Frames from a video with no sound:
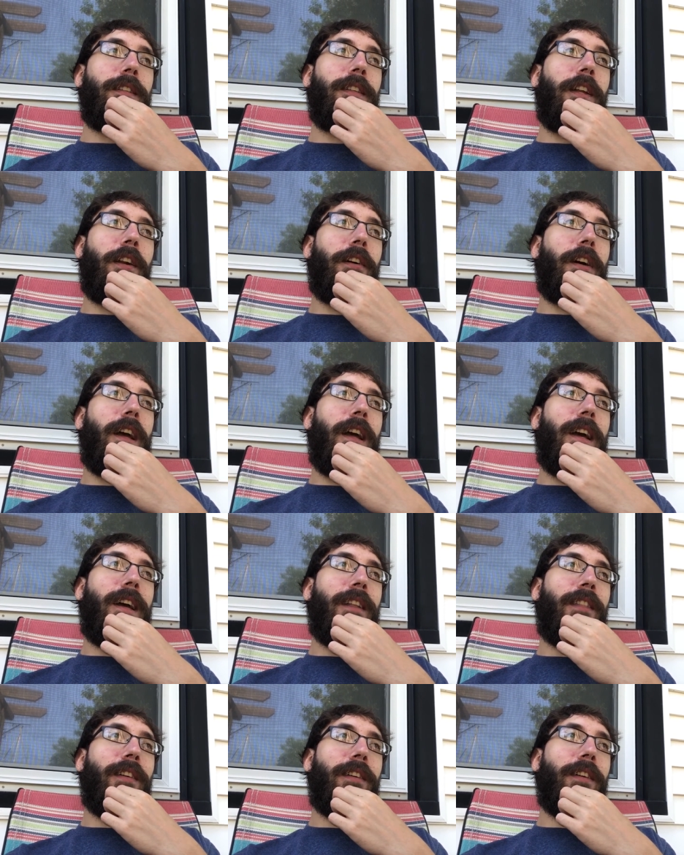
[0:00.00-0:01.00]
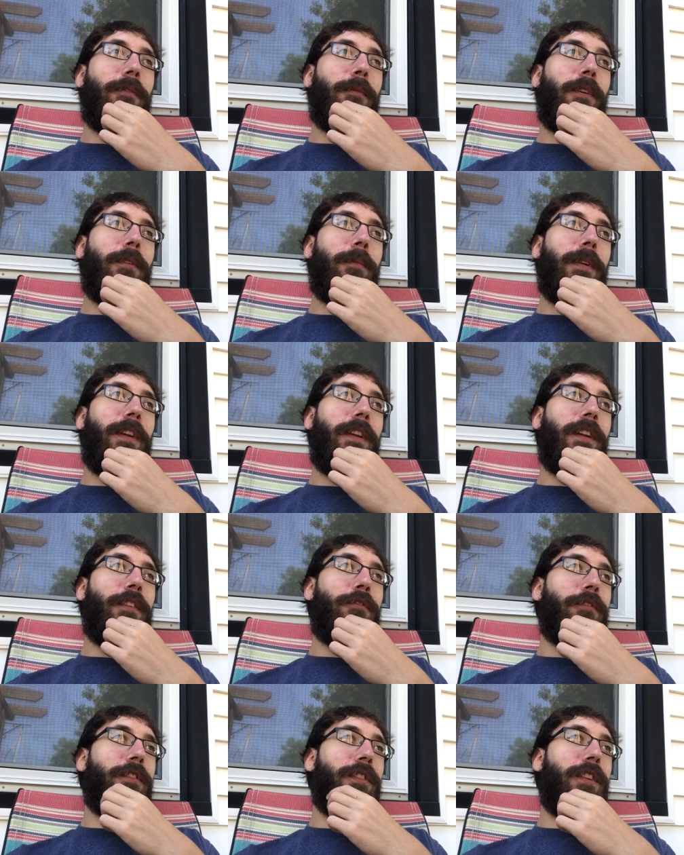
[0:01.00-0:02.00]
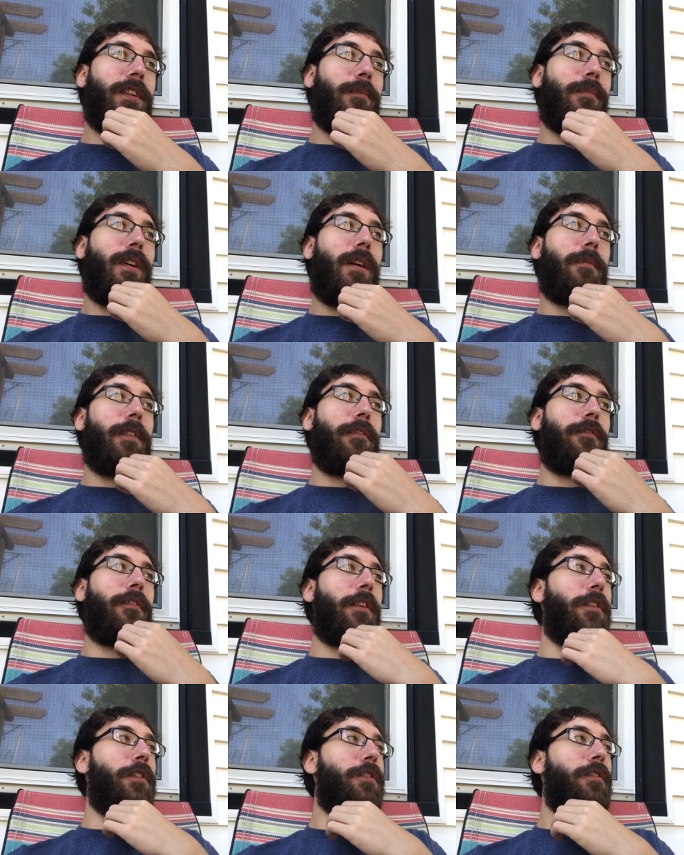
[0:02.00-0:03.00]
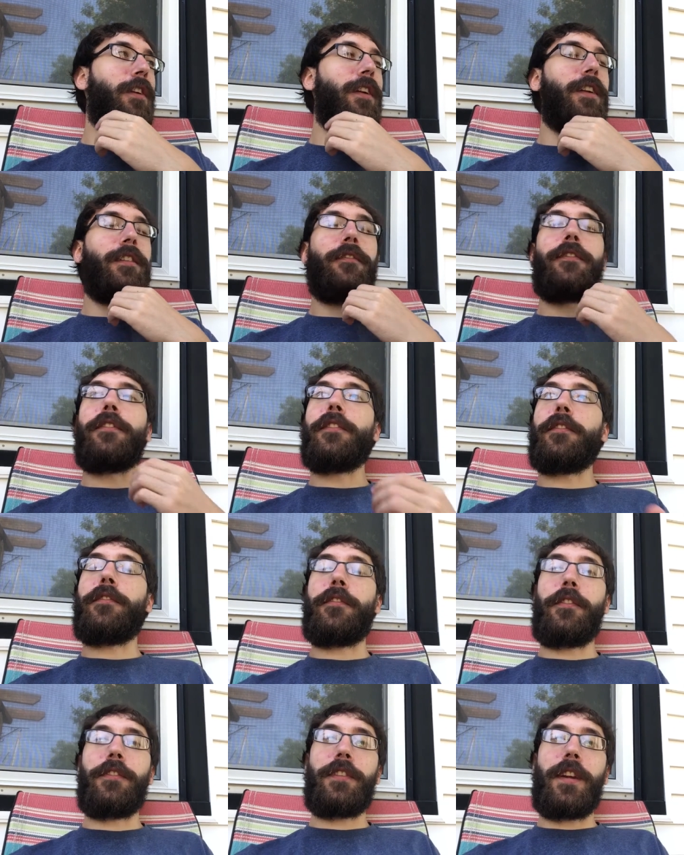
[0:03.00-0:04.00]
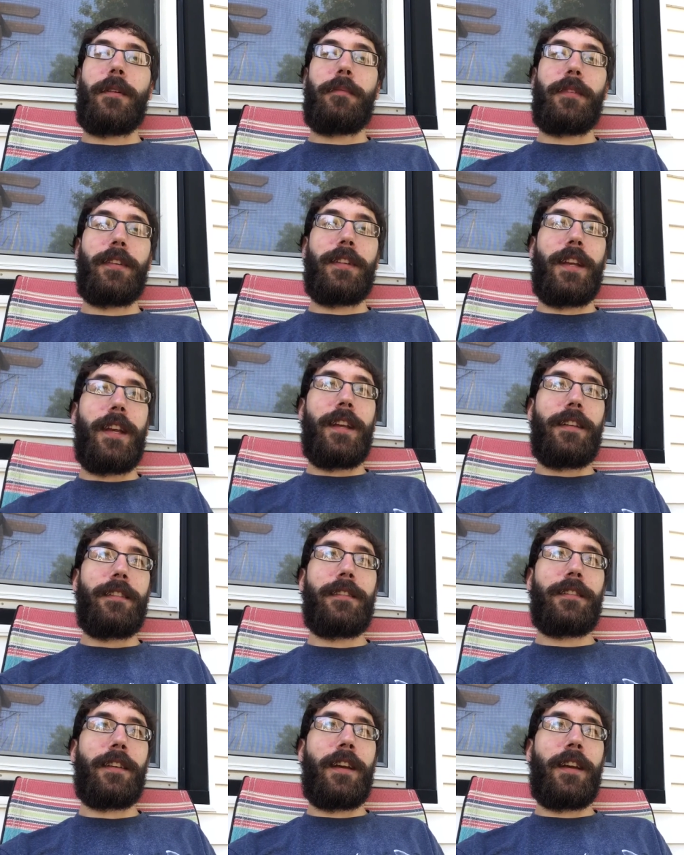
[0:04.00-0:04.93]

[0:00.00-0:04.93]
I think it will be interesting, probably frustrating for the first couple of days.